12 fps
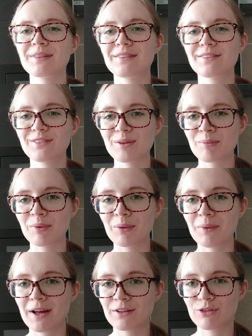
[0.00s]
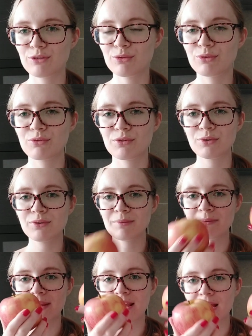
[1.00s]
stewed fruit.
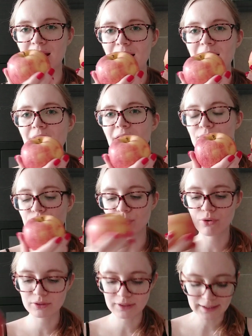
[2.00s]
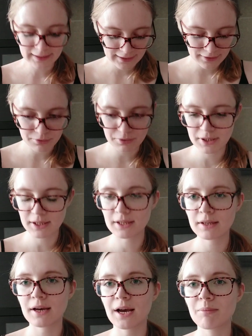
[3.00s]
I have only
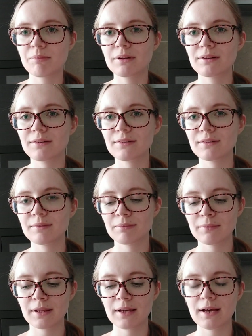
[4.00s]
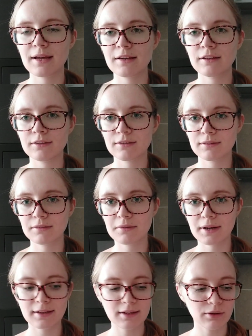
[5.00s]
3 apples. I need
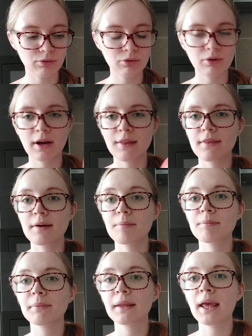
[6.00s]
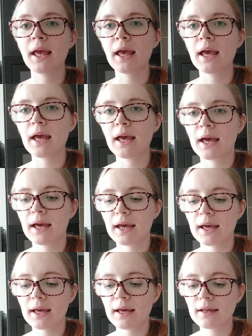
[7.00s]
right now to cut them.
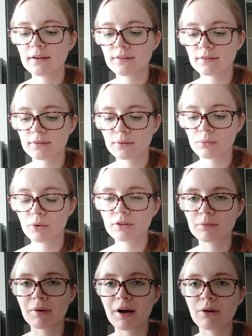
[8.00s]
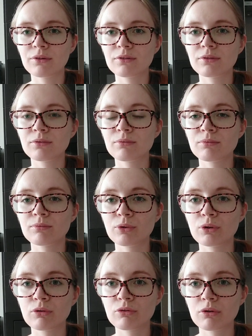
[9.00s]
And what about,
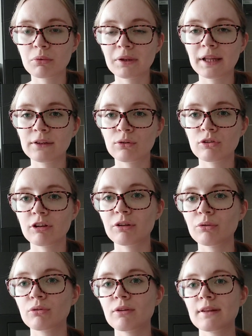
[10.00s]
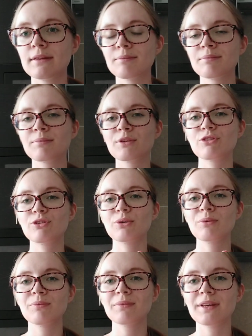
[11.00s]
also I would like to tell you,
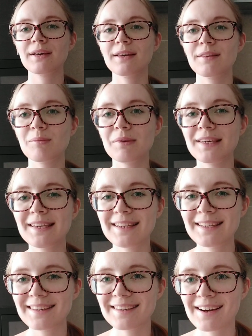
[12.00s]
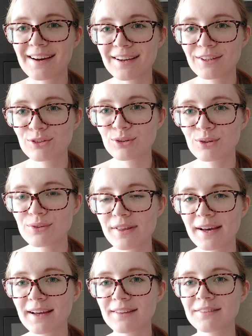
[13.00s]
so at the beginning I told
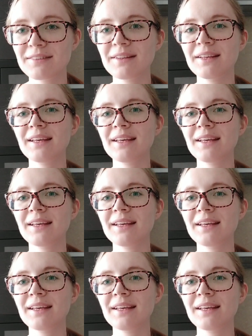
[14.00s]
that